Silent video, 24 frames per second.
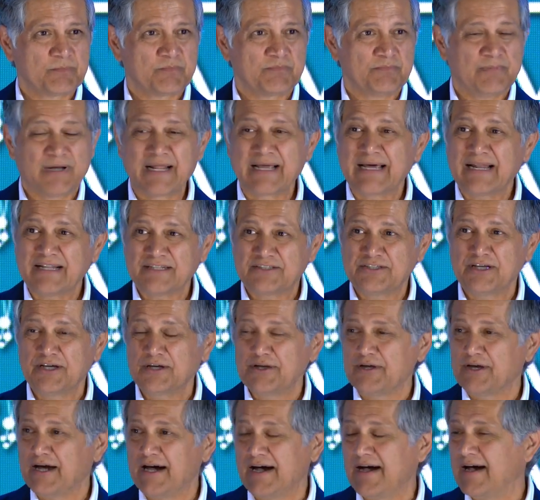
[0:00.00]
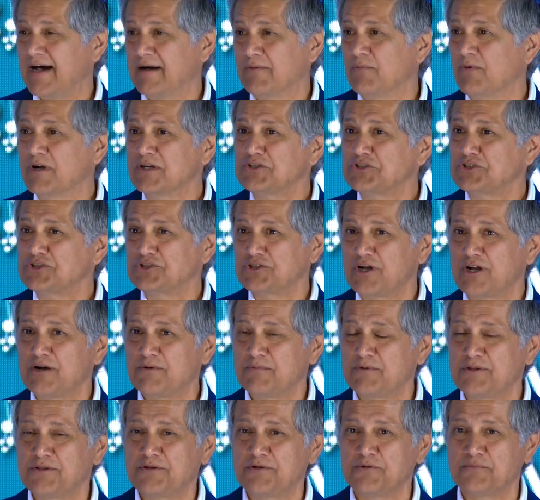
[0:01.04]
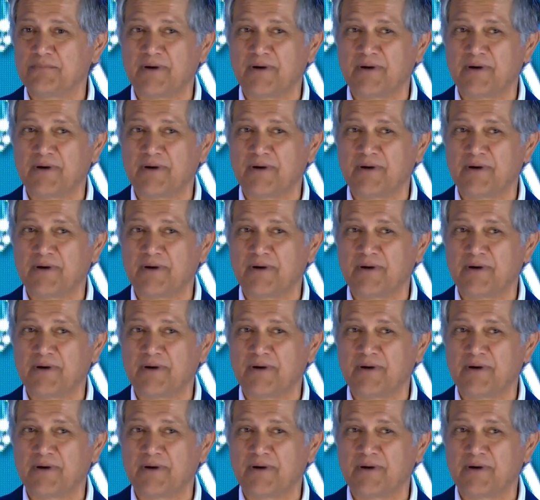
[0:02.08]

But I got to tell you, I want to share with you